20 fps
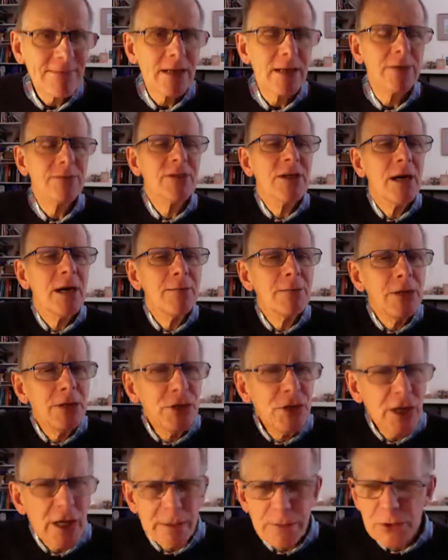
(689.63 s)
I've come to
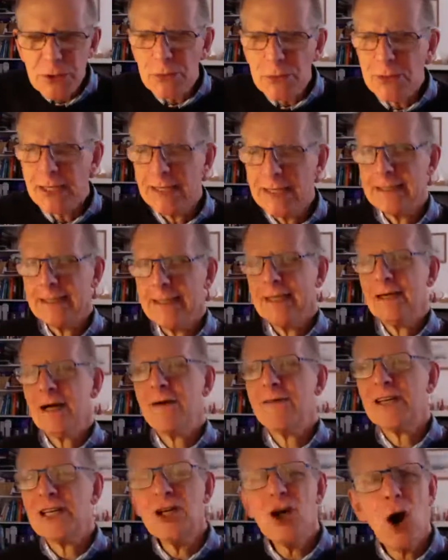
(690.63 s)
terms with it. I've
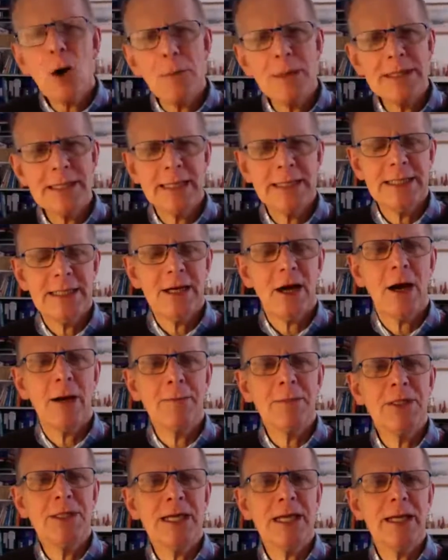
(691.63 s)
accommodated it.
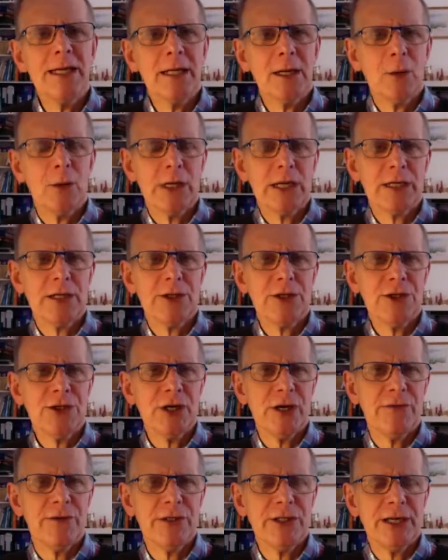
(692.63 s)
I'm dealing with it
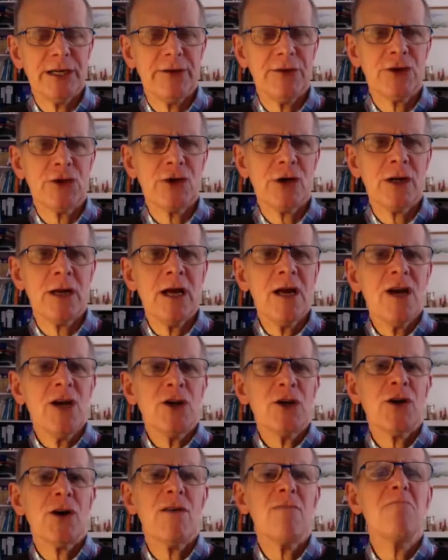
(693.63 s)
conservatively and trying
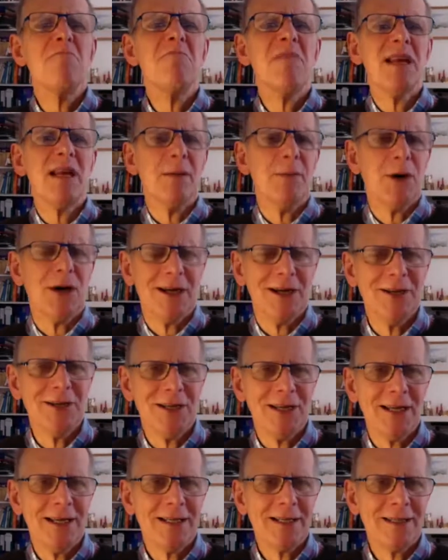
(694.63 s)
to minimize
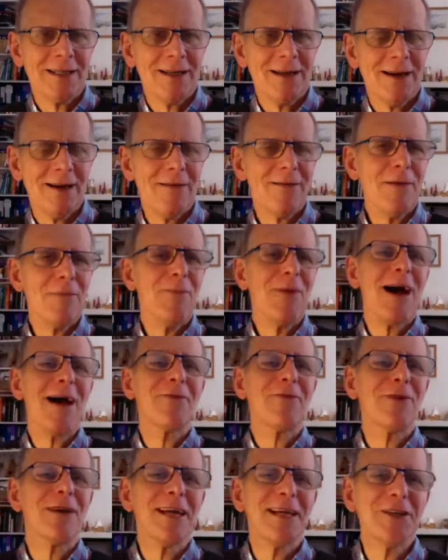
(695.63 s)
it. I have a bad
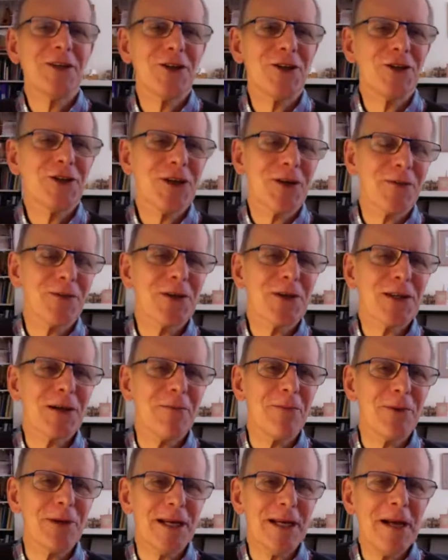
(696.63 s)
relationship with
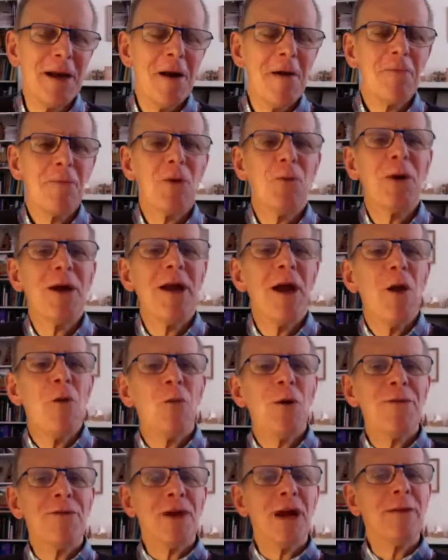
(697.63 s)
somebody, but
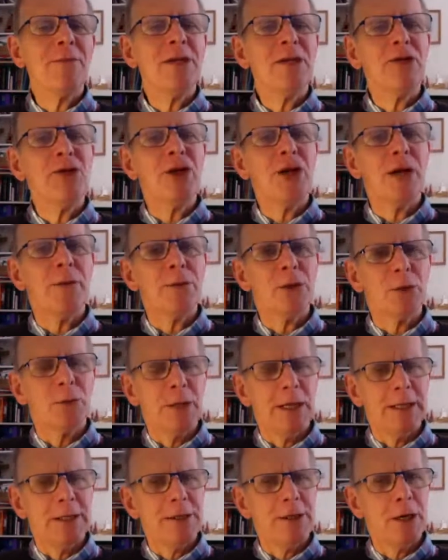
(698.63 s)
we've come to terms
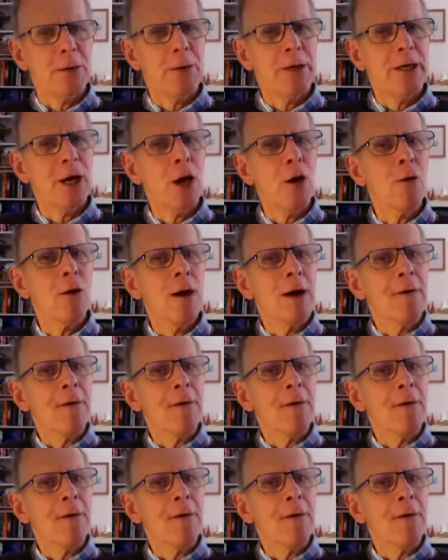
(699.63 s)
with it. So we know